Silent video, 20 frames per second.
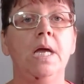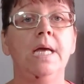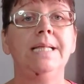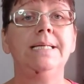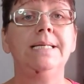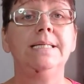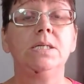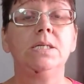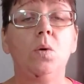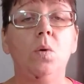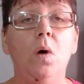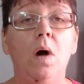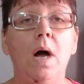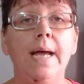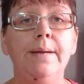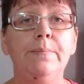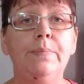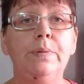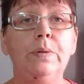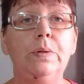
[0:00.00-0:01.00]
This is
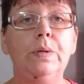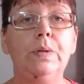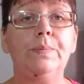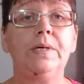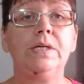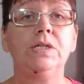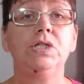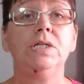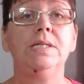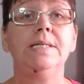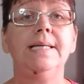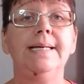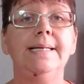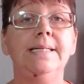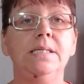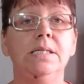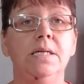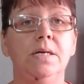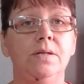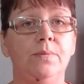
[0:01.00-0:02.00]
quite important because you
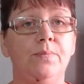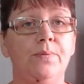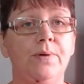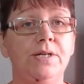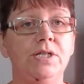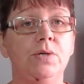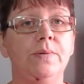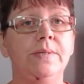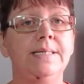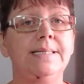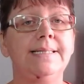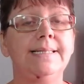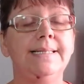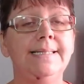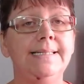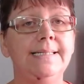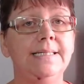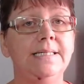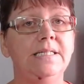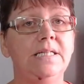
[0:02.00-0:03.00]
need to know the pressure when the
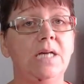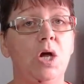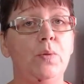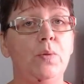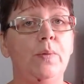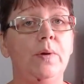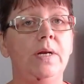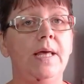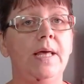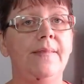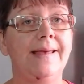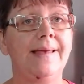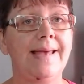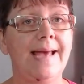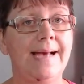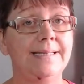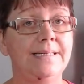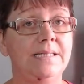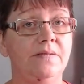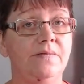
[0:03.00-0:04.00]
cylinder is open and the
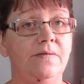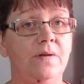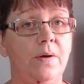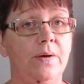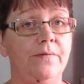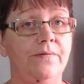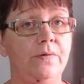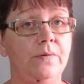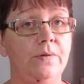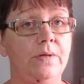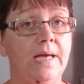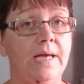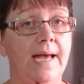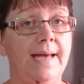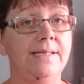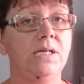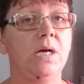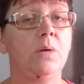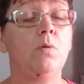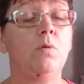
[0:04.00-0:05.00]
gas is flowing through the
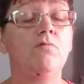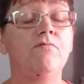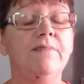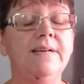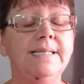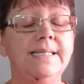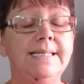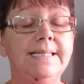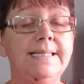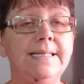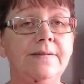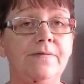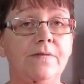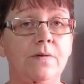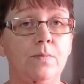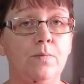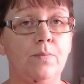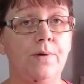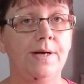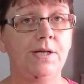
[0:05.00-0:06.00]
gauge. It will read a
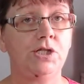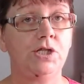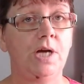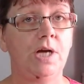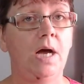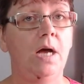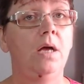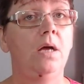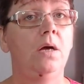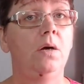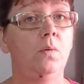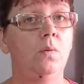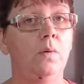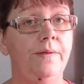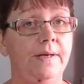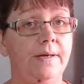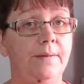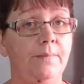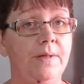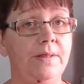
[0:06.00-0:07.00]
different pressure
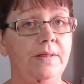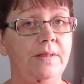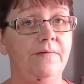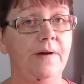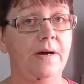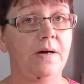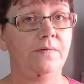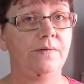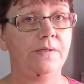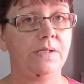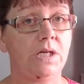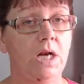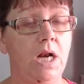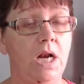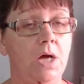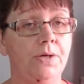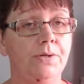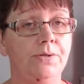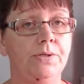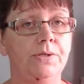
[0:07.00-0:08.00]
when the valve is
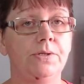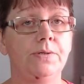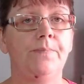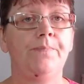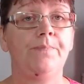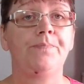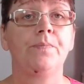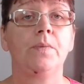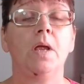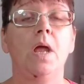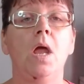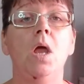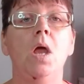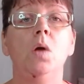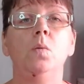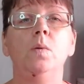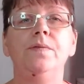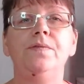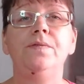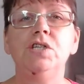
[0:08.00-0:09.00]
closed.
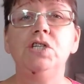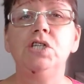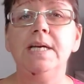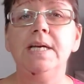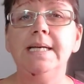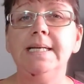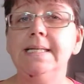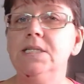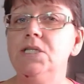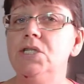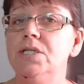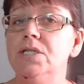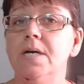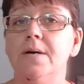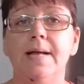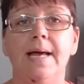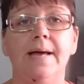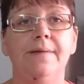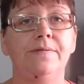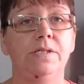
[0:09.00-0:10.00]
With the Genies, you
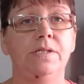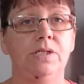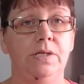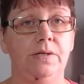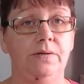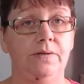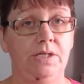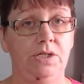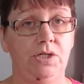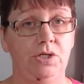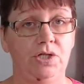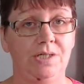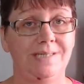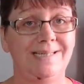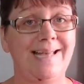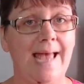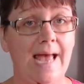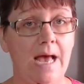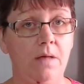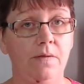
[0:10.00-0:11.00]
don't have to do this. You
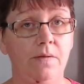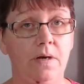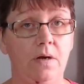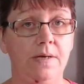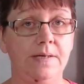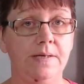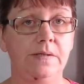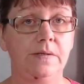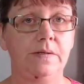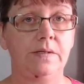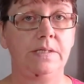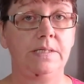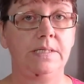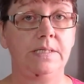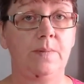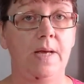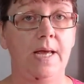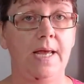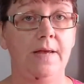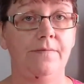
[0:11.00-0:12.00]
just count the lines on the
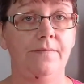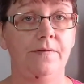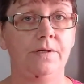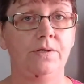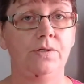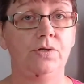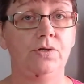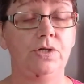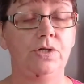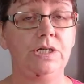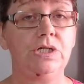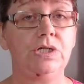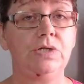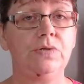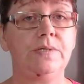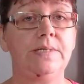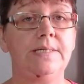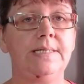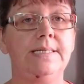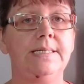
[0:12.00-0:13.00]
display. For the
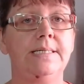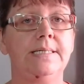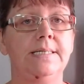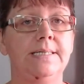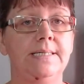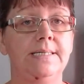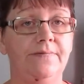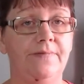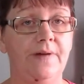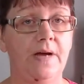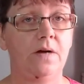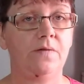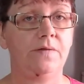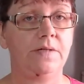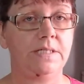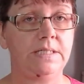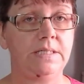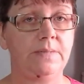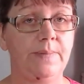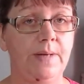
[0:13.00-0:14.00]
traditional cylinders, the valve
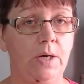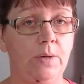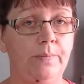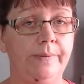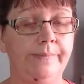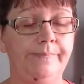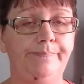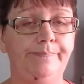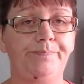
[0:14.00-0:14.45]
needs to be open.